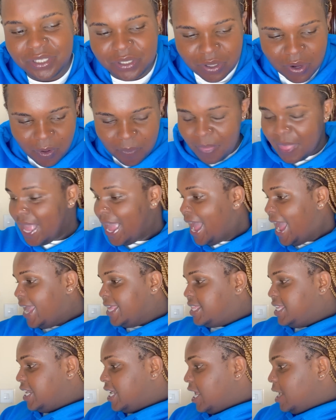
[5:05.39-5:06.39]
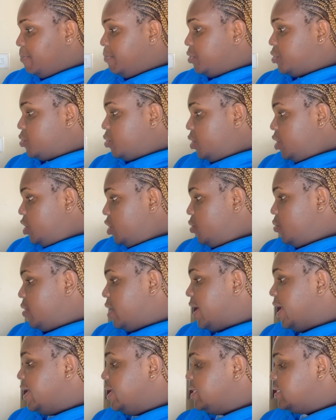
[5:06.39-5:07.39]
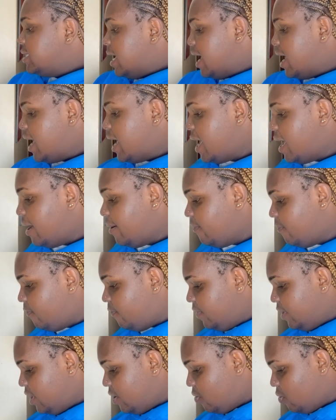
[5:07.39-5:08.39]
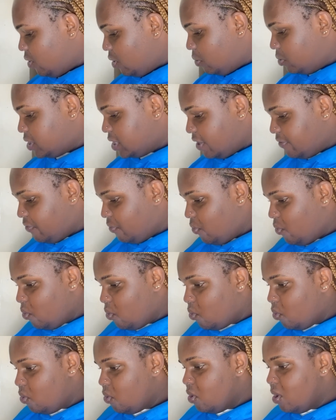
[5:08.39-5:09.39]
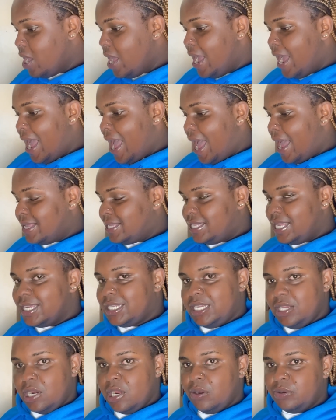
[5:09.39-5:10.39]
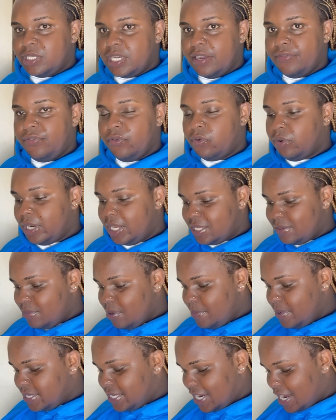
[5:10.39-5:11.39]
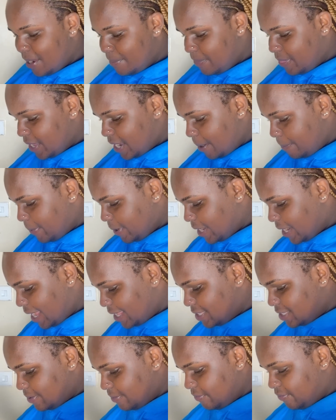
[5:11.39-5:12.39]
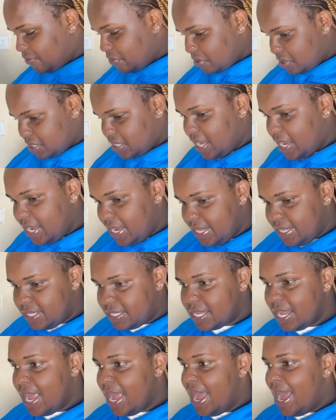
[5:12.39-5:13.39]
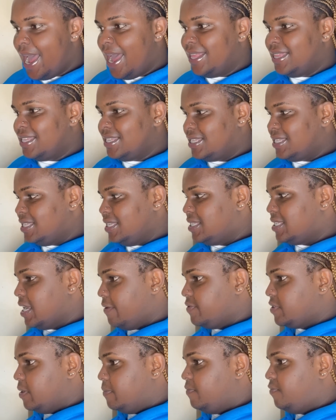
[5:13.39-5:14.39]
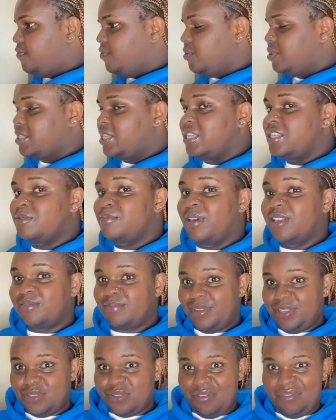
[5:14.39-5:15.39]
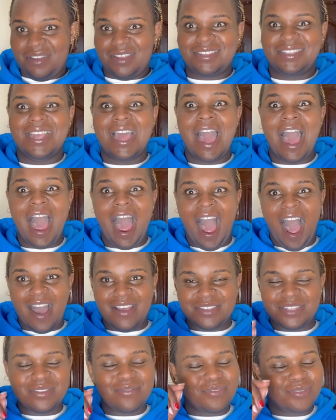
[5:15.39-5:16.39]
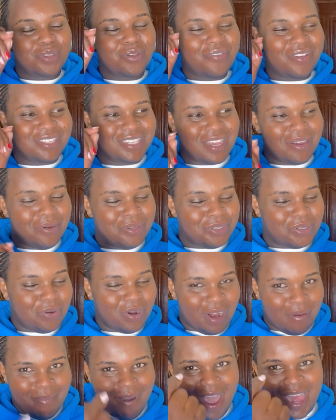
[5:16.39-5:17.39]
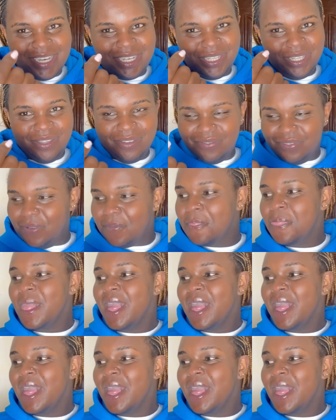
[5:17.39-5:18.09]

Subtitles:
So I think I'll be showing you guys vile kuna uchafu huku. See at ile uchafu kuna maybe the carpet had some few stains, the seats have some few stains, but my sofas has sofa zangu ziko na bahati hivi.